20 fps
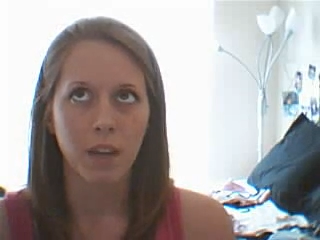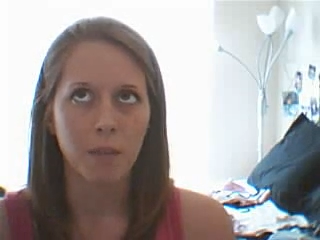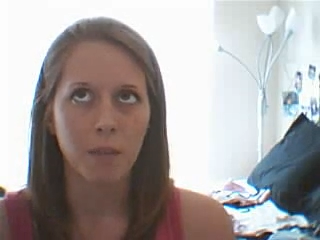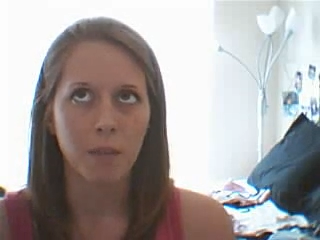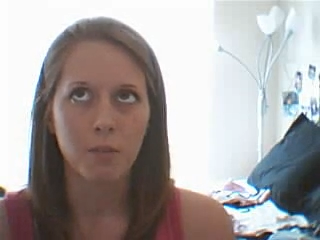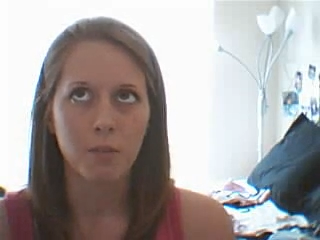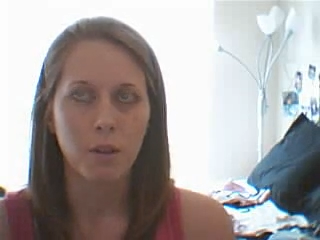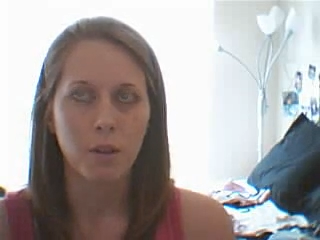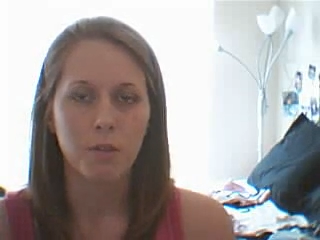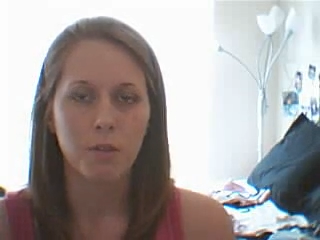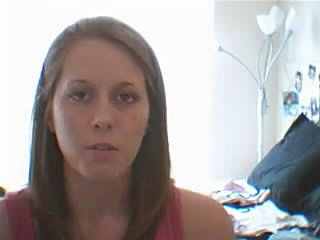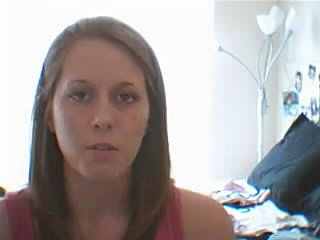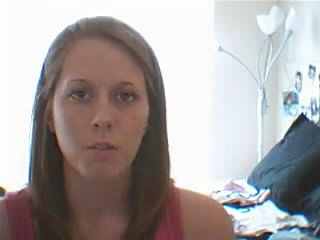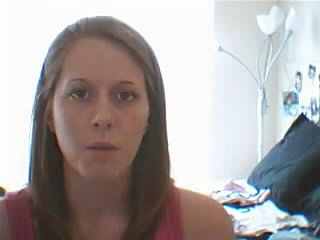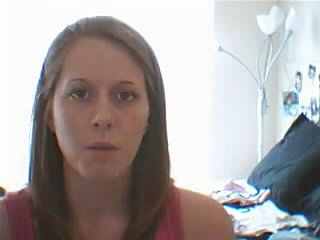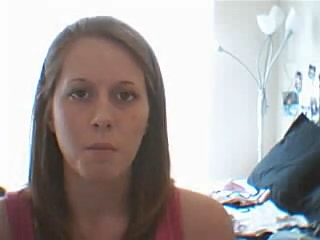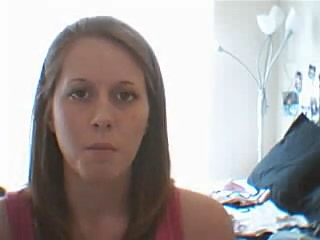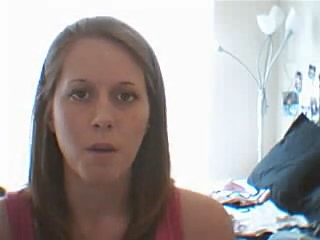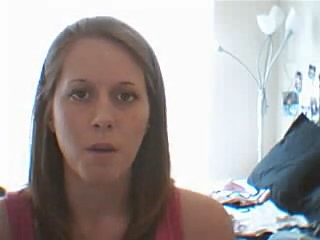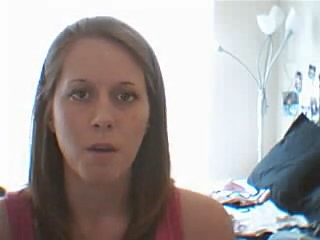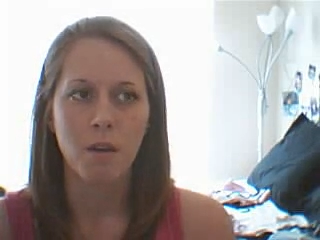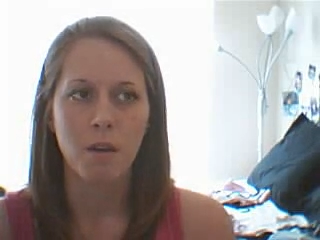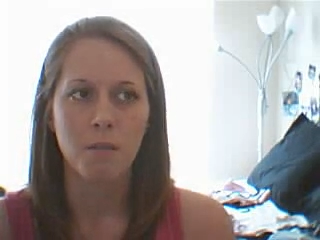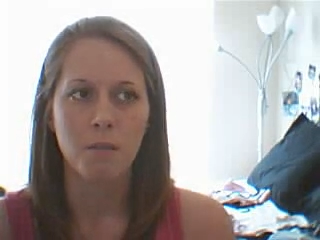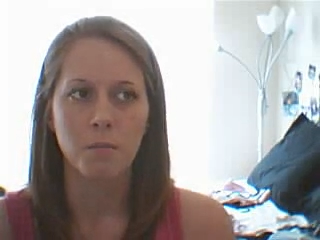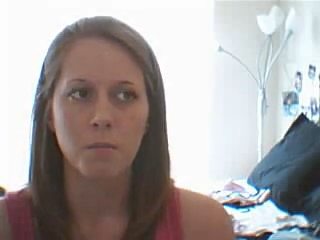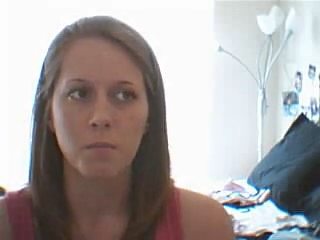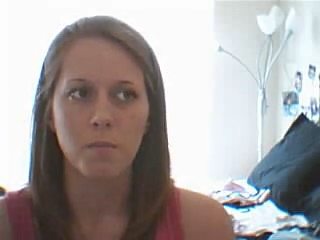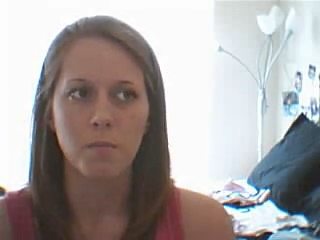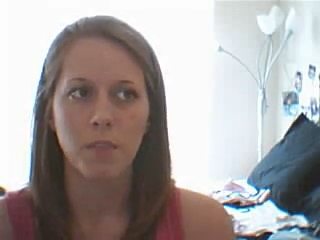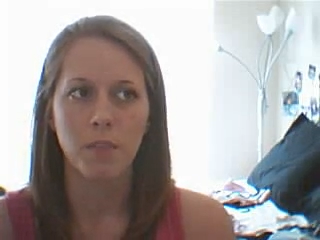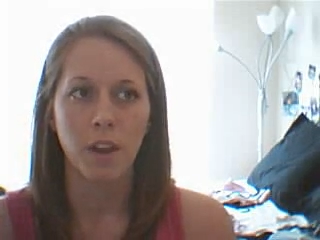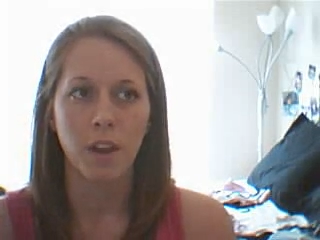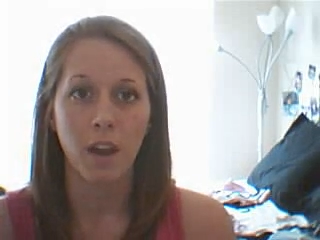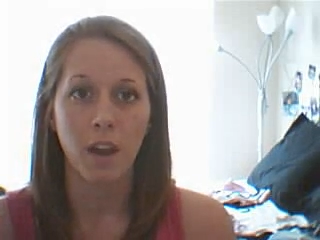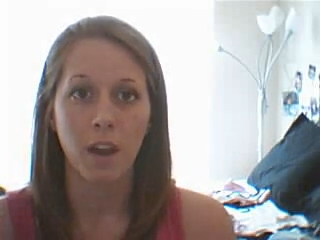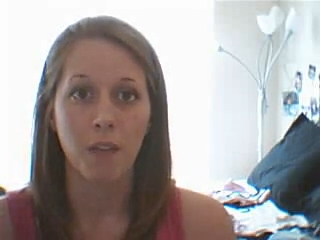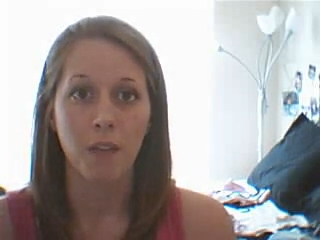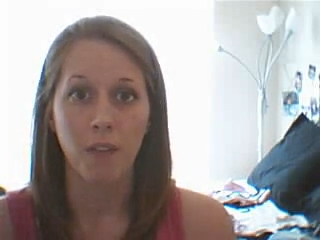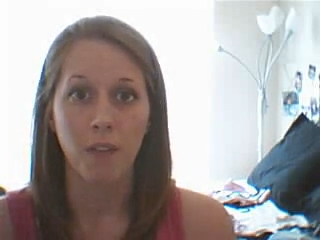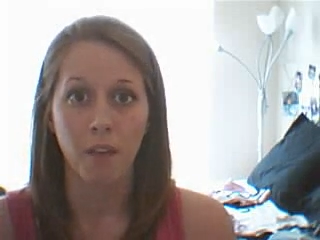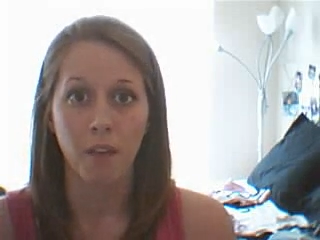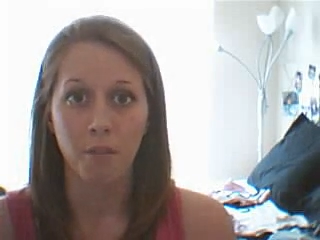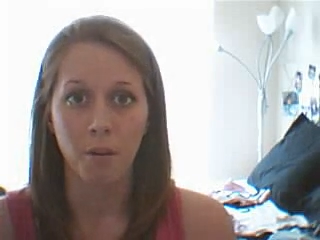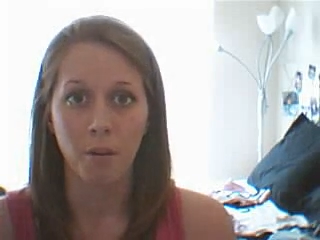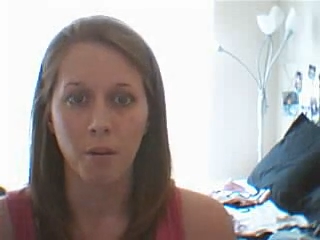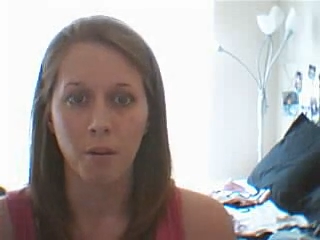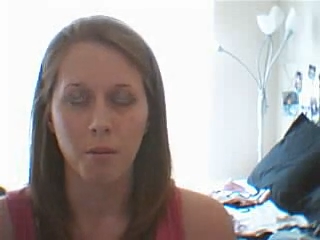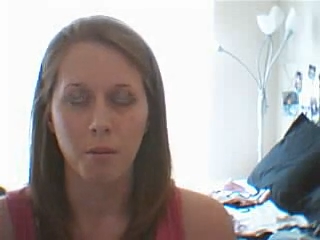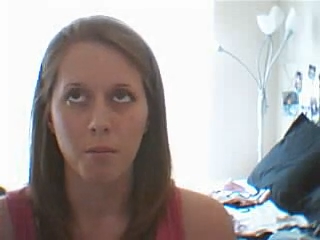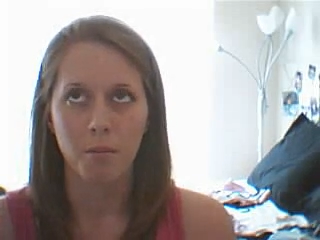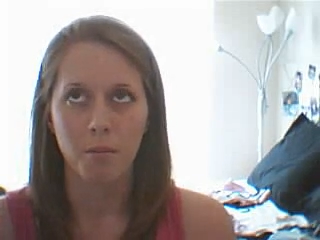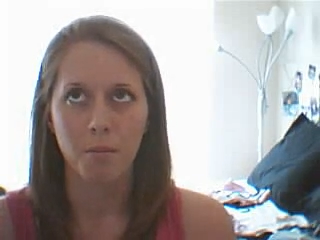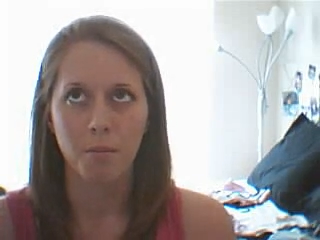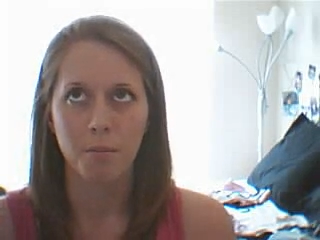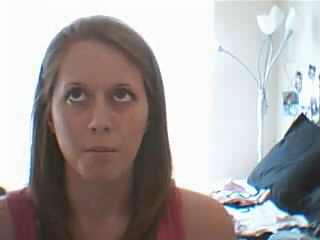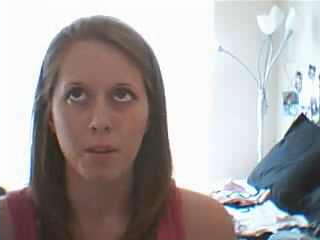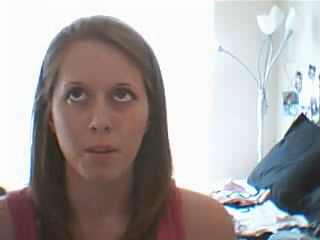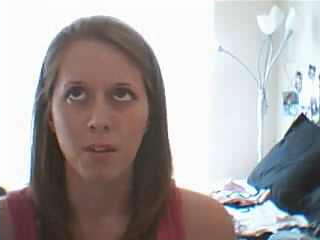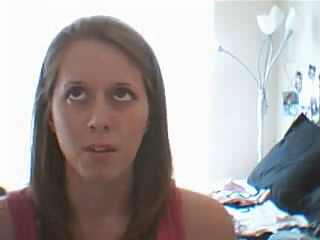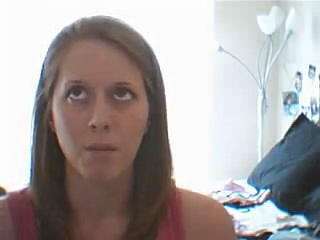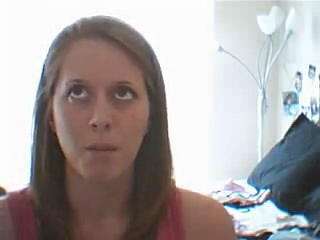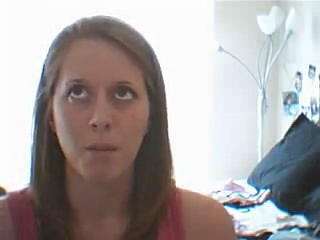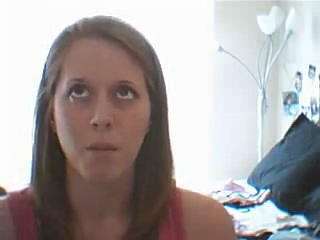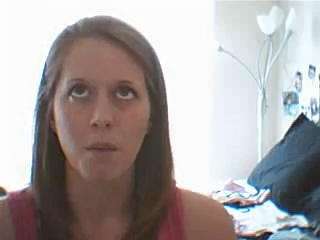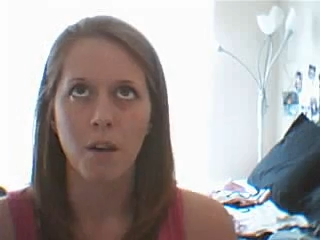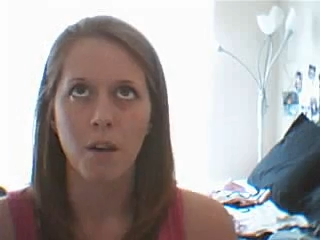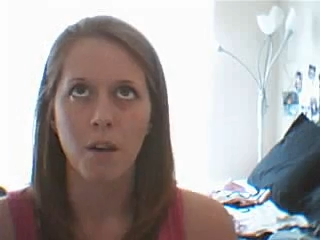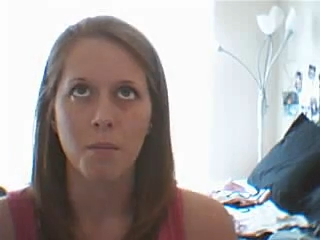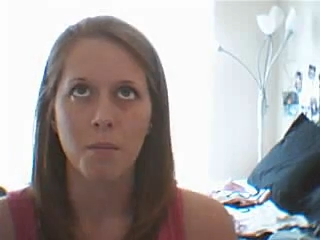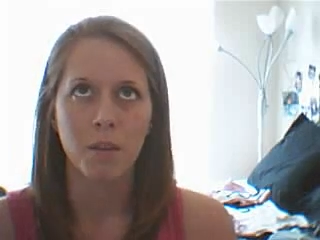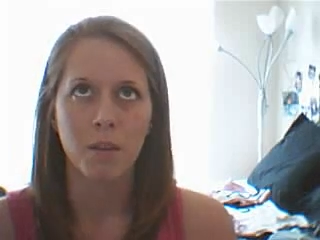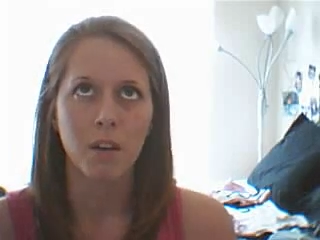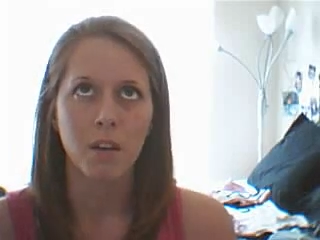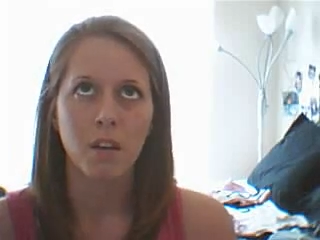I'm closer to my mom than I have ever been to my mom,